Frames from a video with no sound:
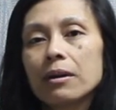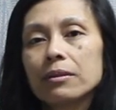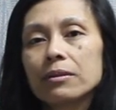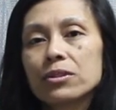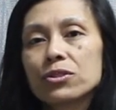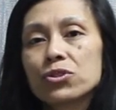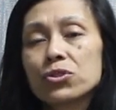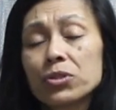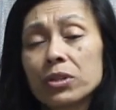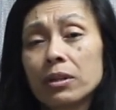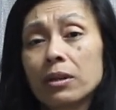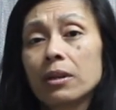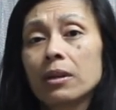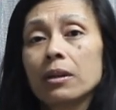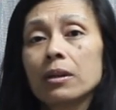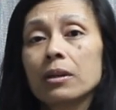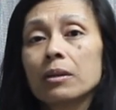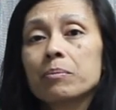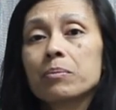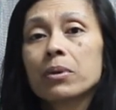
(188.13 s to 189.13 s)
This should
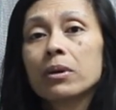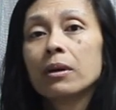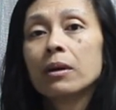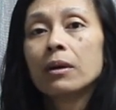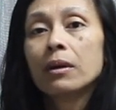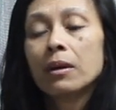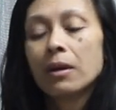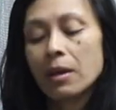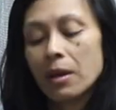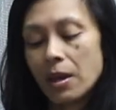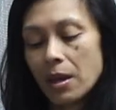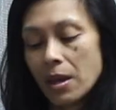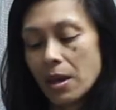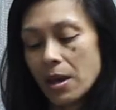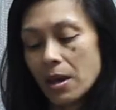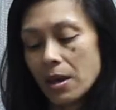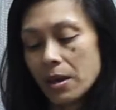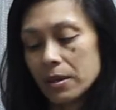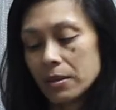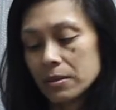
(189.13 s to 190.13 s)
keep.
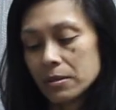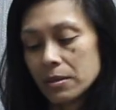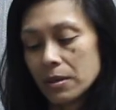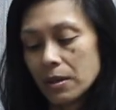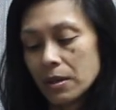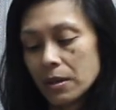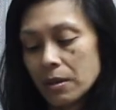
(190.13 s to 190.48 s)
And